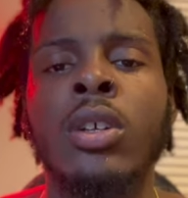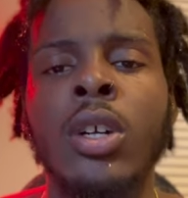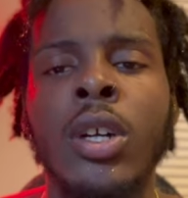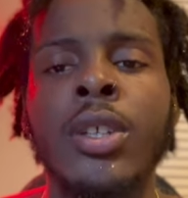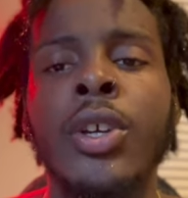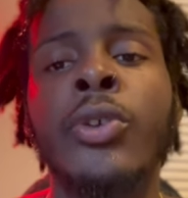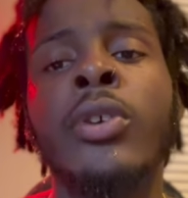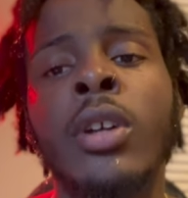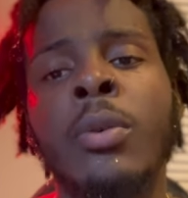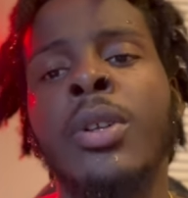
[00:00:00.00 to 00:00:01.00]
cooking dinner,
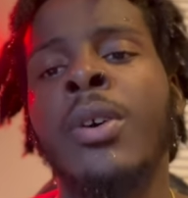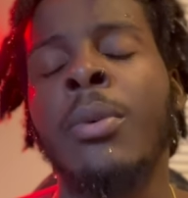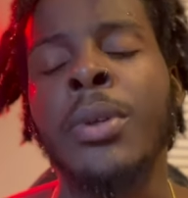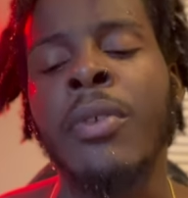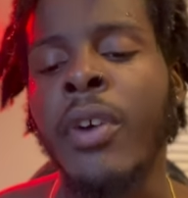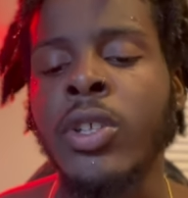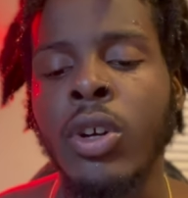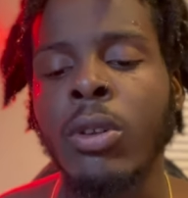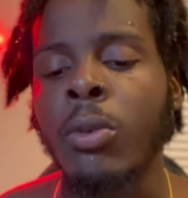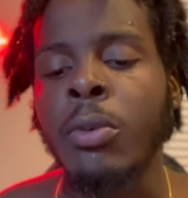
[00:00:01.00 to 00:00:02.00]
and I want to invite
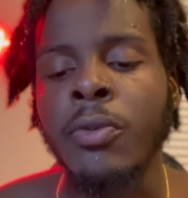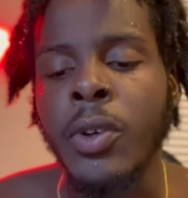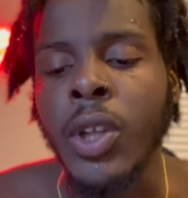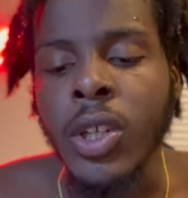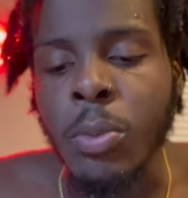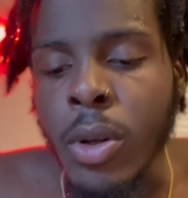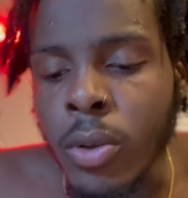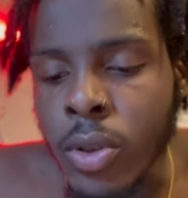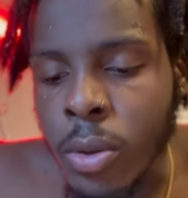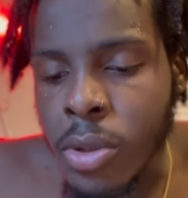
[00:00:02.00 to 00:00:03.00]
y'all over for a nice meal.
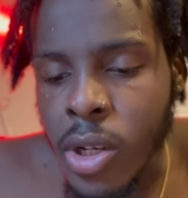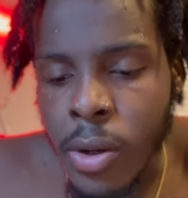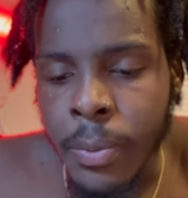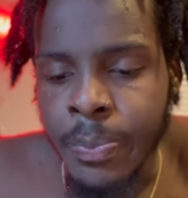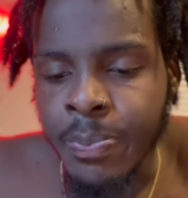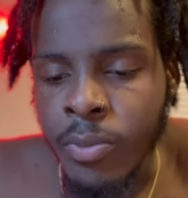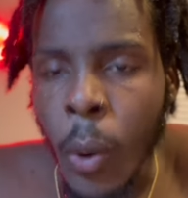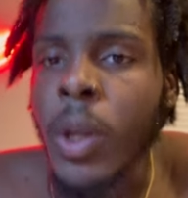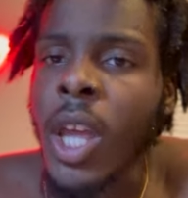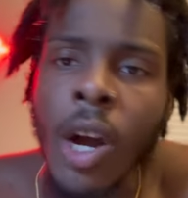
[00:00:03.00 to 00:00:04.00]
You know what I'm saying?
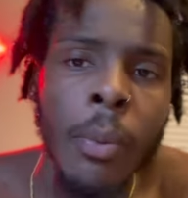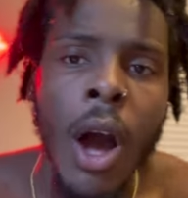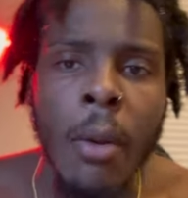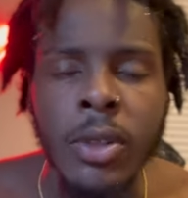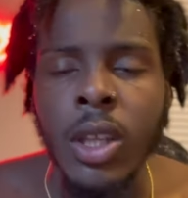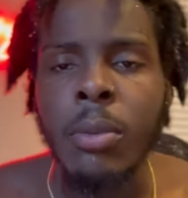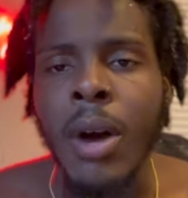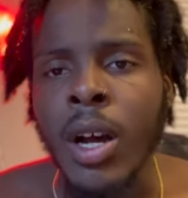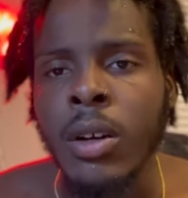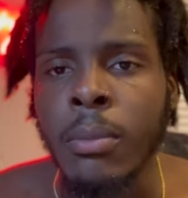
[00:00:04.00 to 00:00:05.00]
With the help of obviously
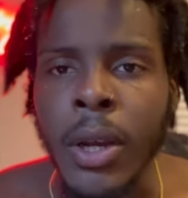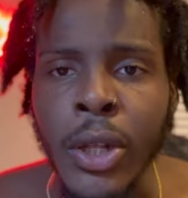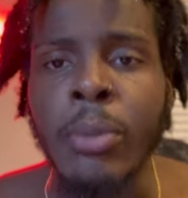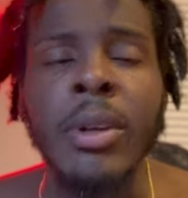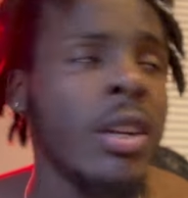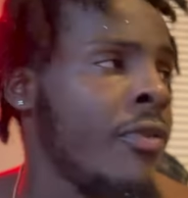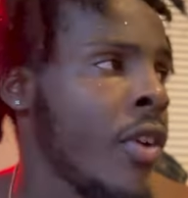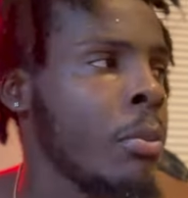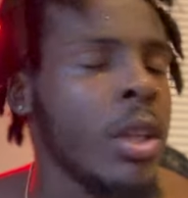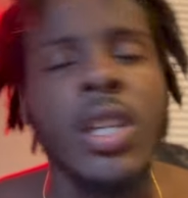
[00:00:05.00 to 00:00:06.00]
my intermediate
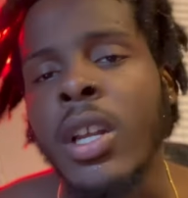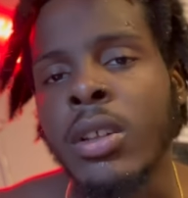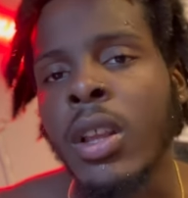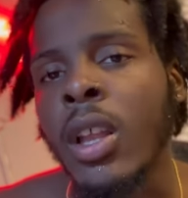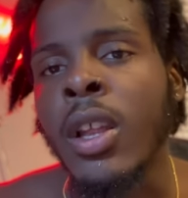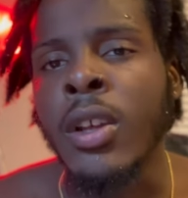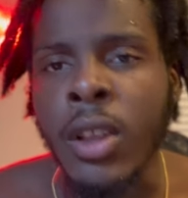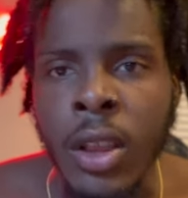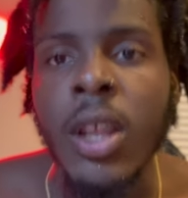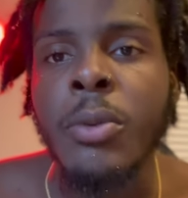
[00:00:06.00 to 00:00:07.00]
family that
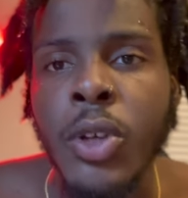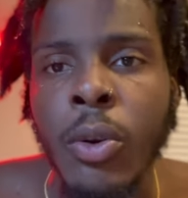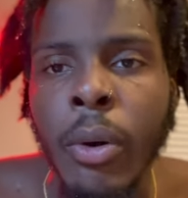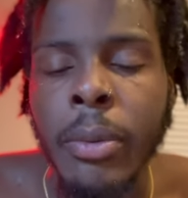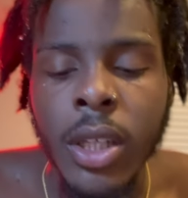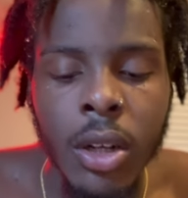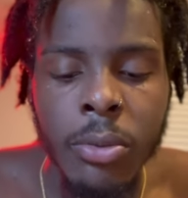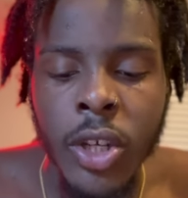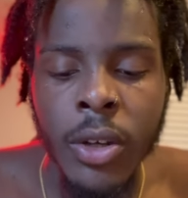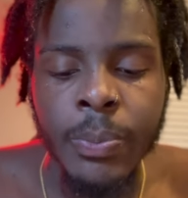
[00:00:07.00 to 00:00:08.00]
lives here with me. You know what I'm
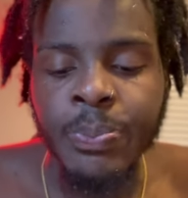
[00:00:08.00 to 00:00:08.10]
saying?